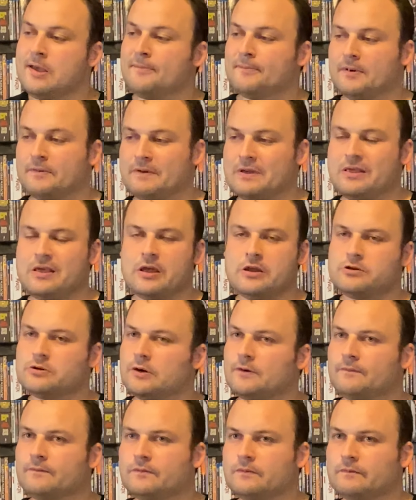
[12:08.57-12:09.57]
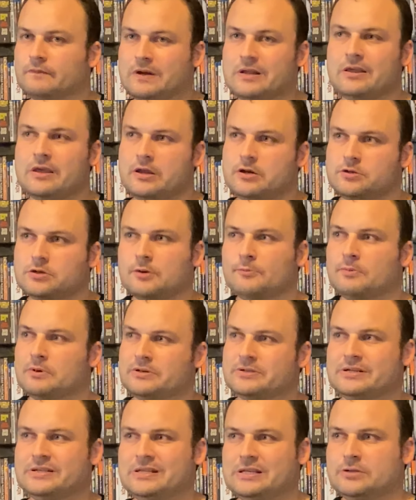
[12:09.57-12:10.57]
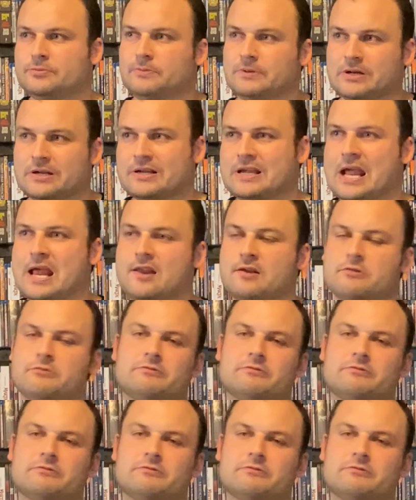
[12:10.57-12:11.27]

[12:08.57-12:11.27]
But really enjoyed, really enjoyed watching this one again.